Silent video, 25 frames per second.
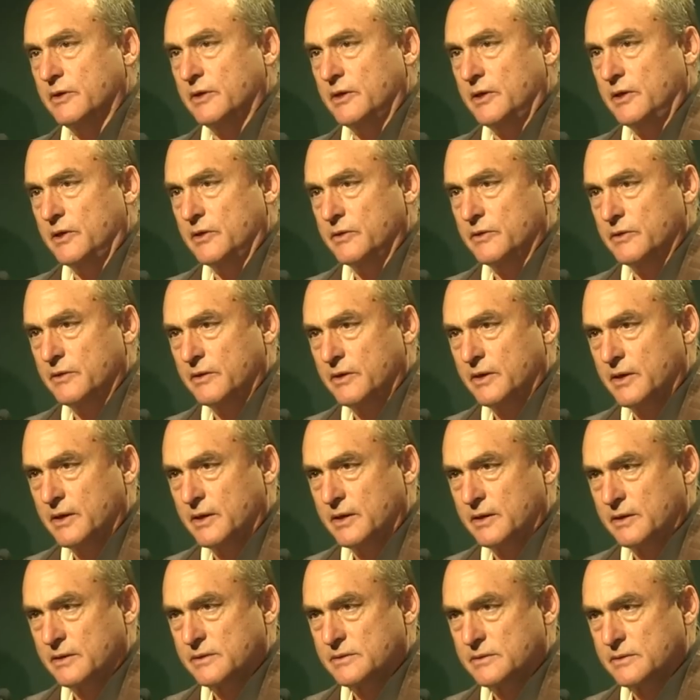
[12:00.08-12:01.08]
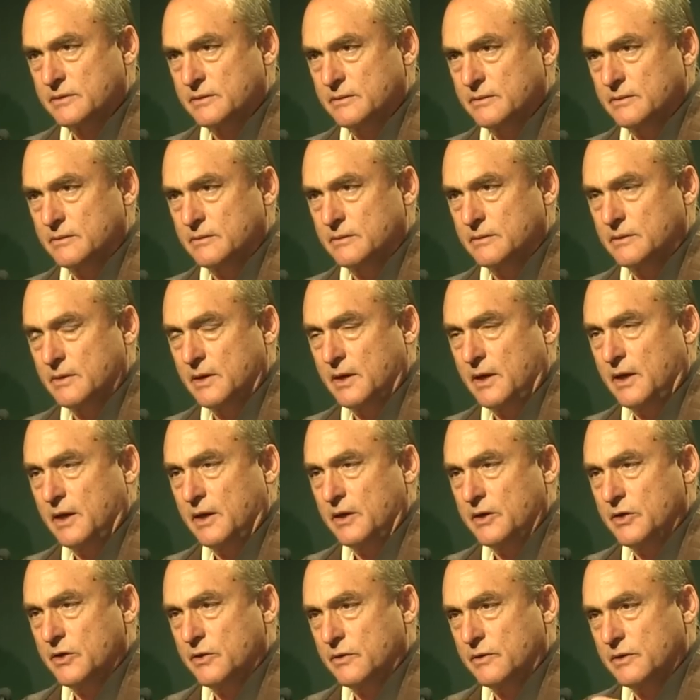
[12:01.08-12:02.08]
can learn things.
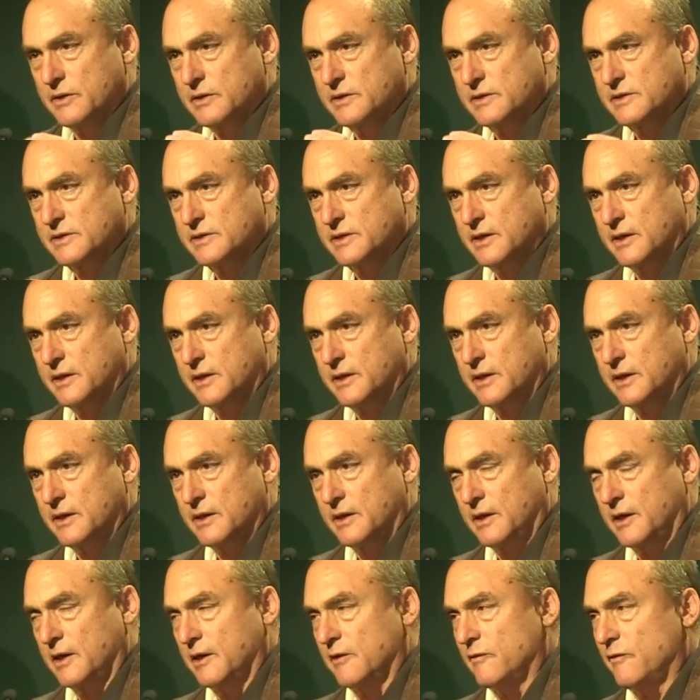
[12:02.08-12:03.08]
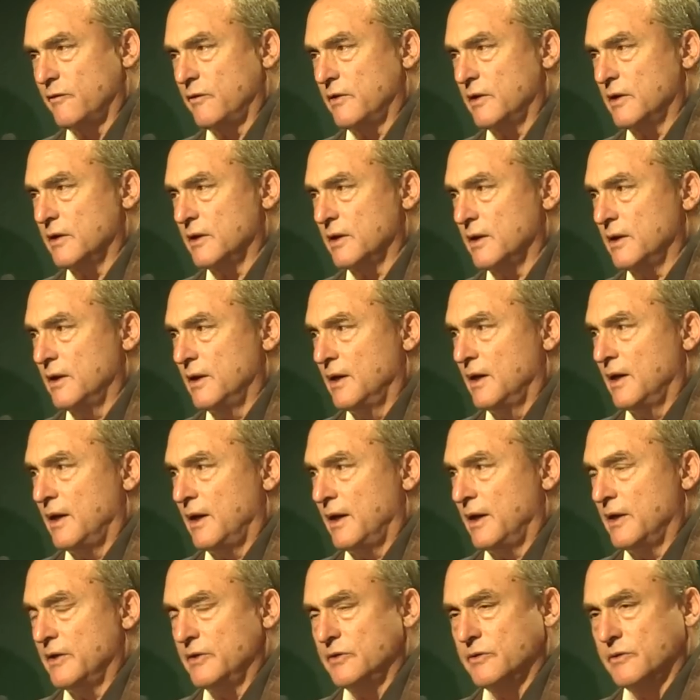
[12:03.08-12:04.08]
You can study carefully,
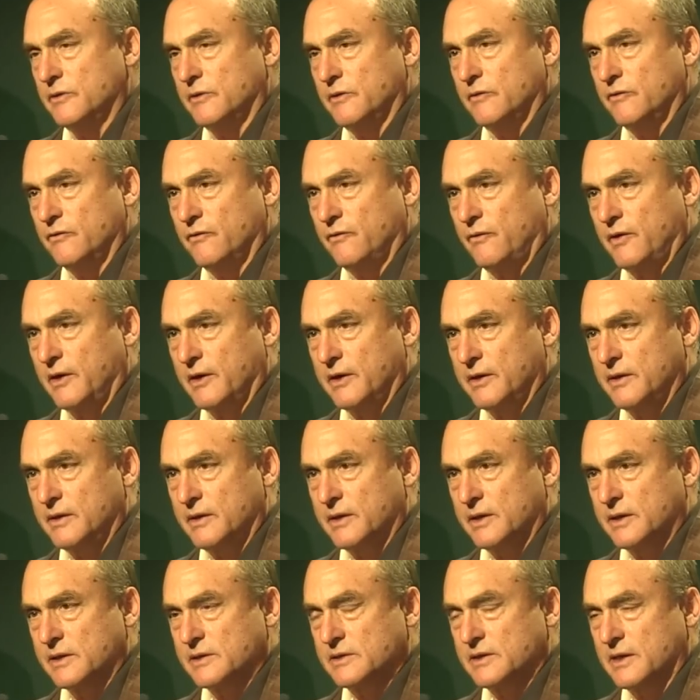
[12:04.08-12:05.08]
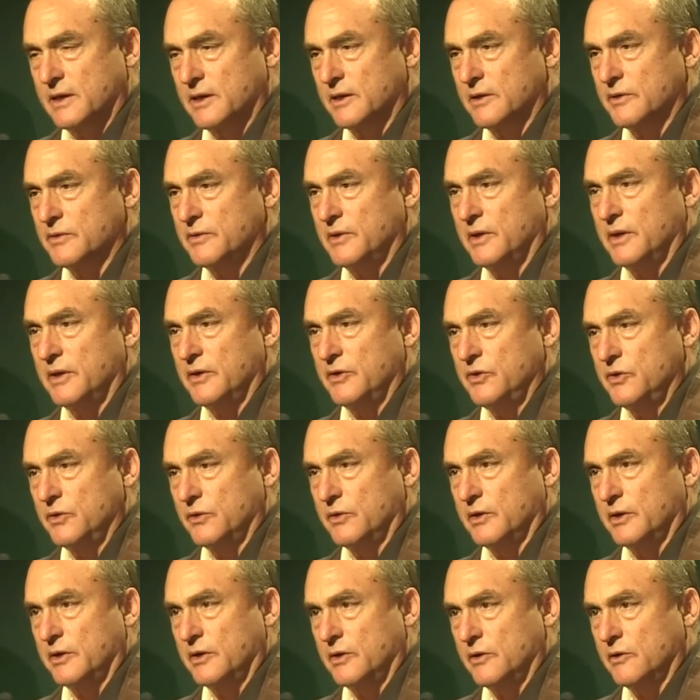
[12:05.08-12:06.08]
and you can find things out, and you
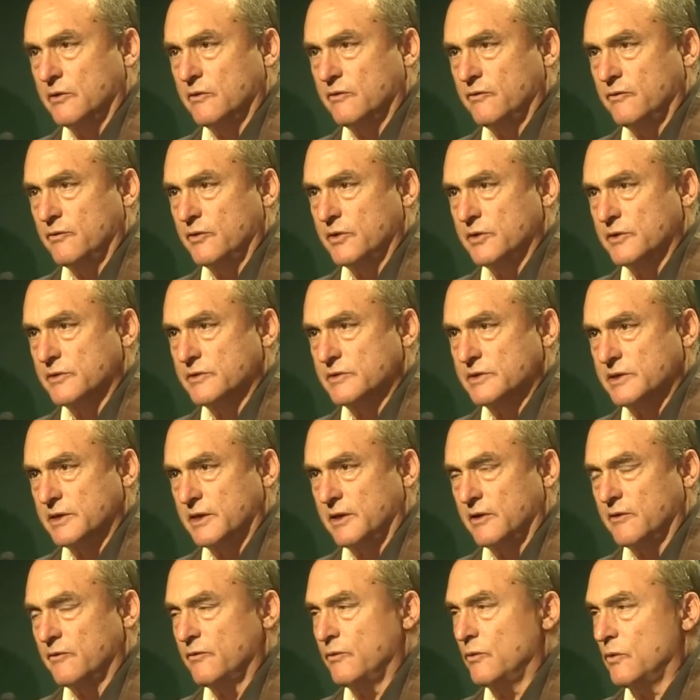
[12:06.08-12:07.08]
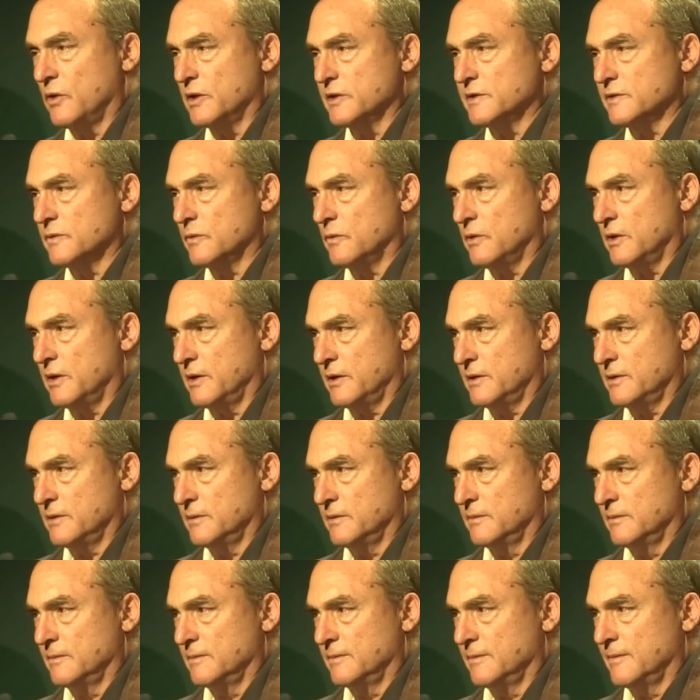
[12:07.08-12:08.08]
can know for yourself what's what.
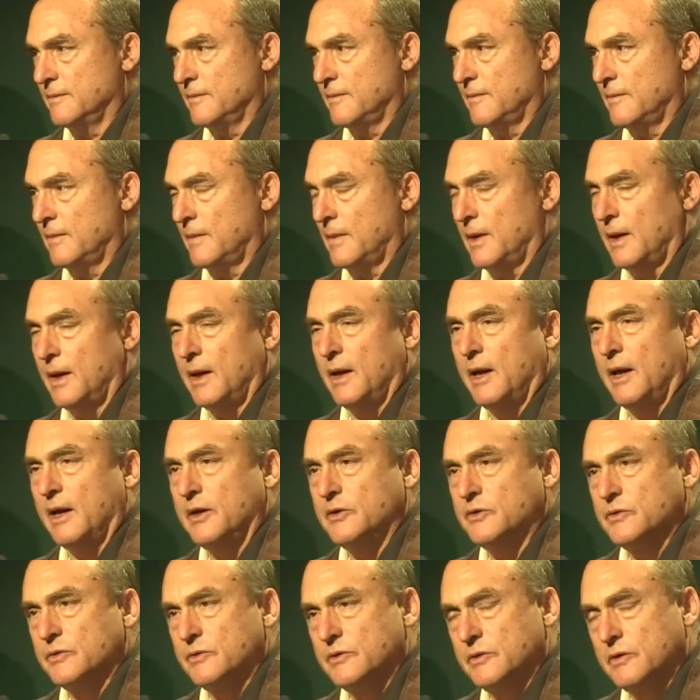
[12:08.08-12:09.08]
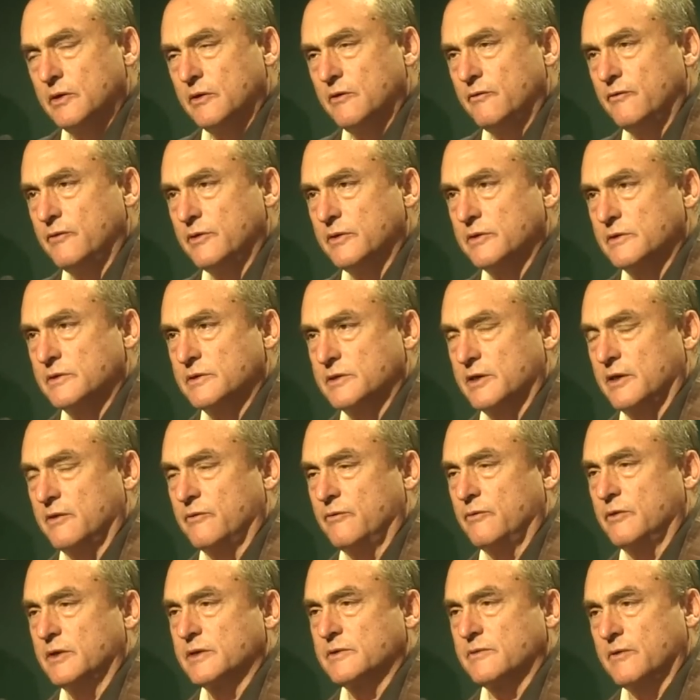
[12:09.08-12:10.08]
And you know for
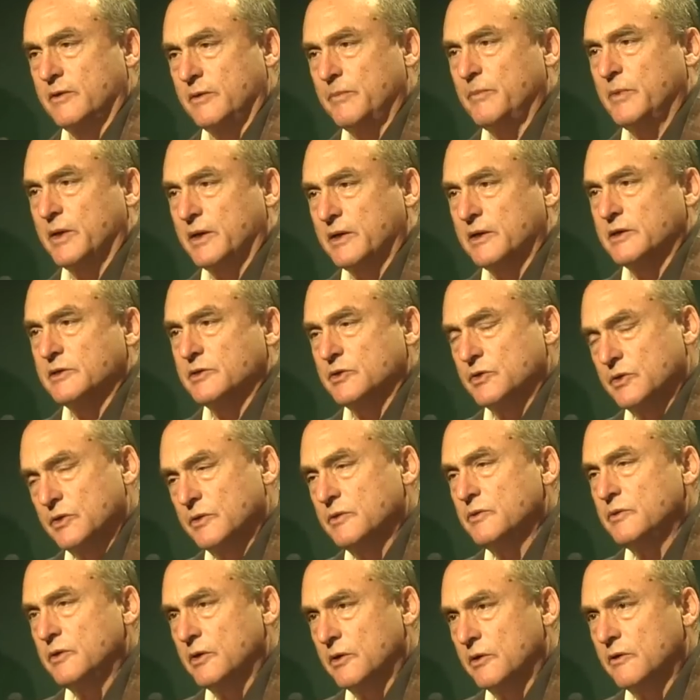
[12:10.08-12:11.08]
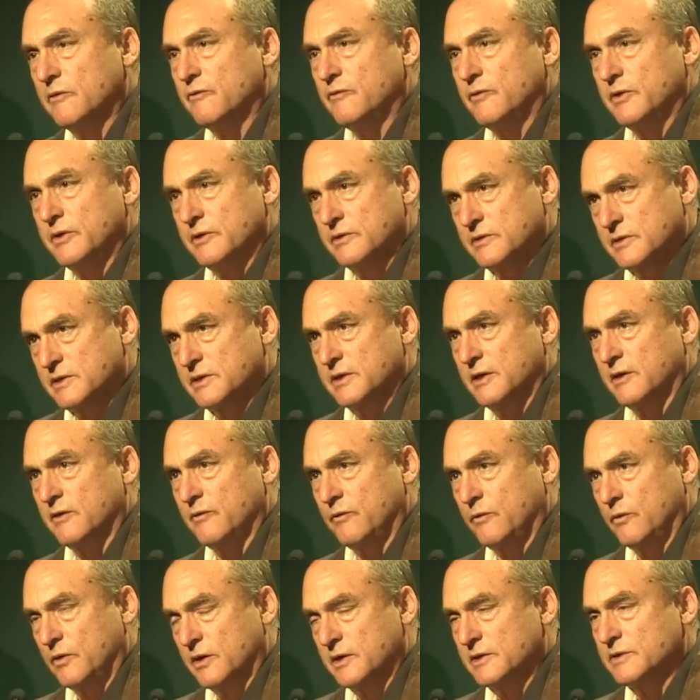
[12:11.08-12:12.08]
yourself what's what because you know for
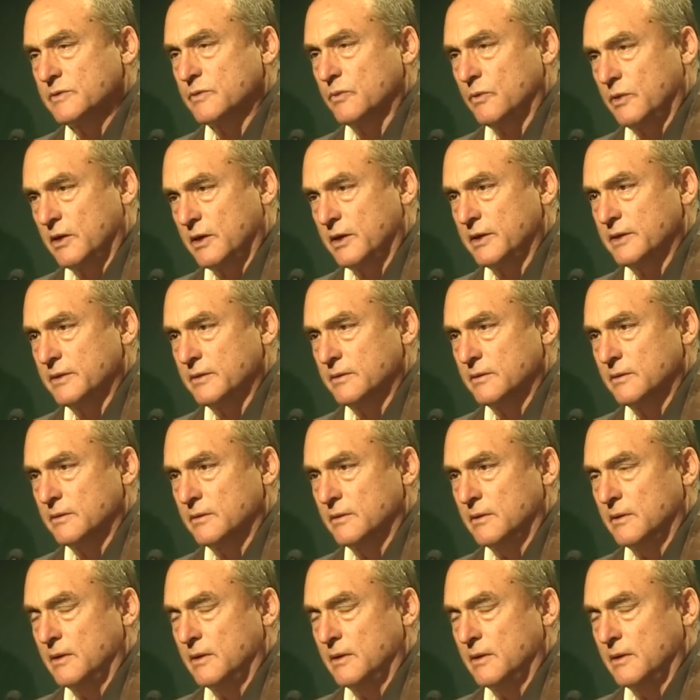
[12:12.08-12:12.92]
yourself what's what.